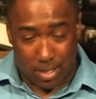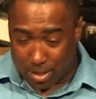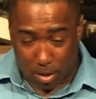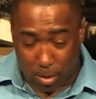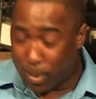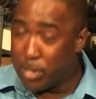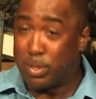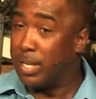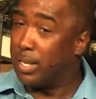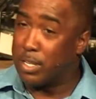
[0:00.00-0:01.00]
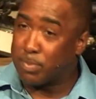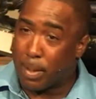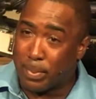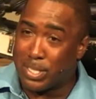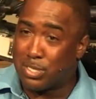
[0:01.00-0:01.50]
The only way you get there is
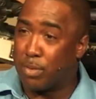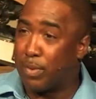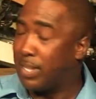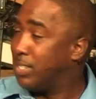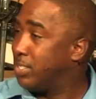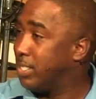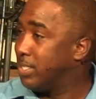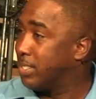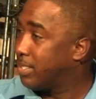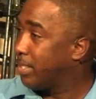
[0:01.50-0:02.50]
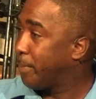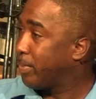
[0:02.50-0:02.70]
by placing your faith in Jesus.